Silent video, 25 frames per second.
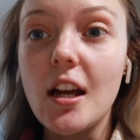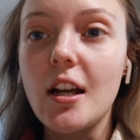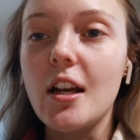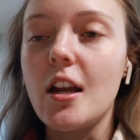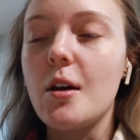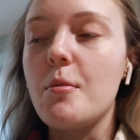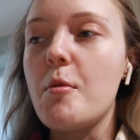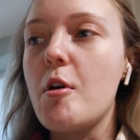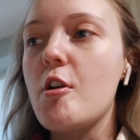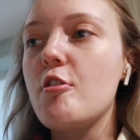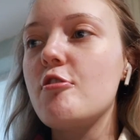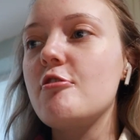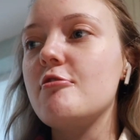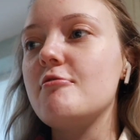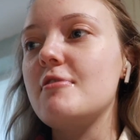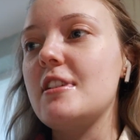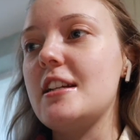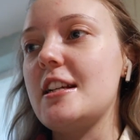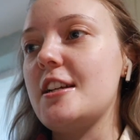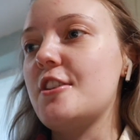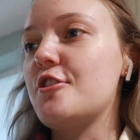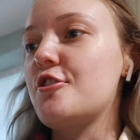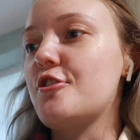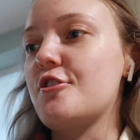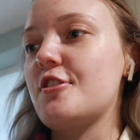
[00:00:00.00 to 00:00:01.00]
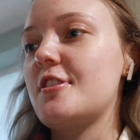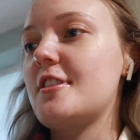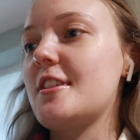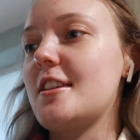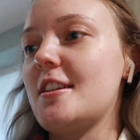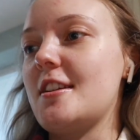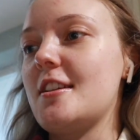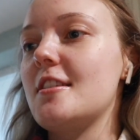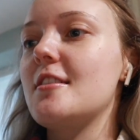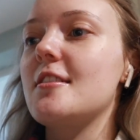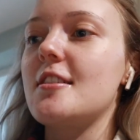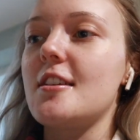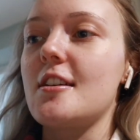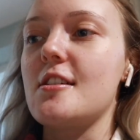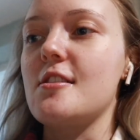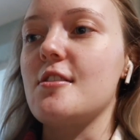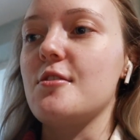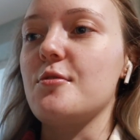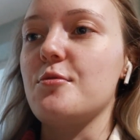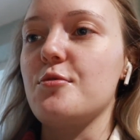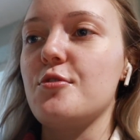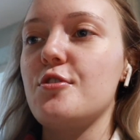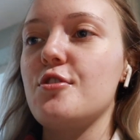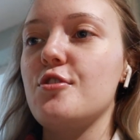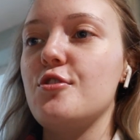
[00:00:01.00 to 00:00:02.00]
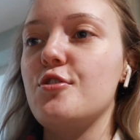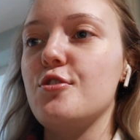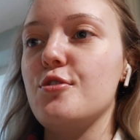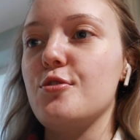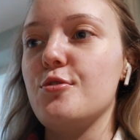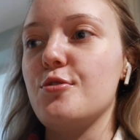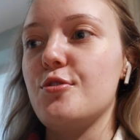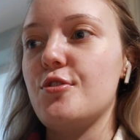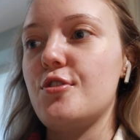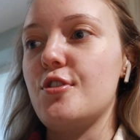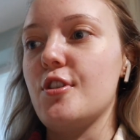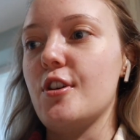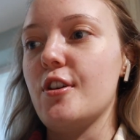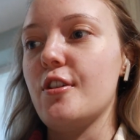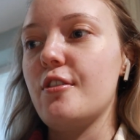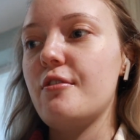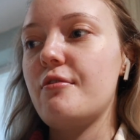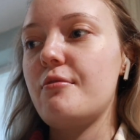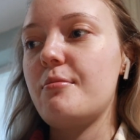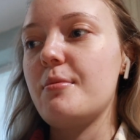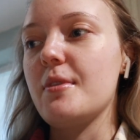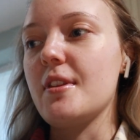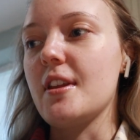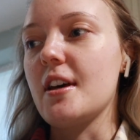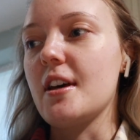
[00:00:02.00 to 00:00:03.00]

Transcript: and I'm only just sitting down to do stuff, but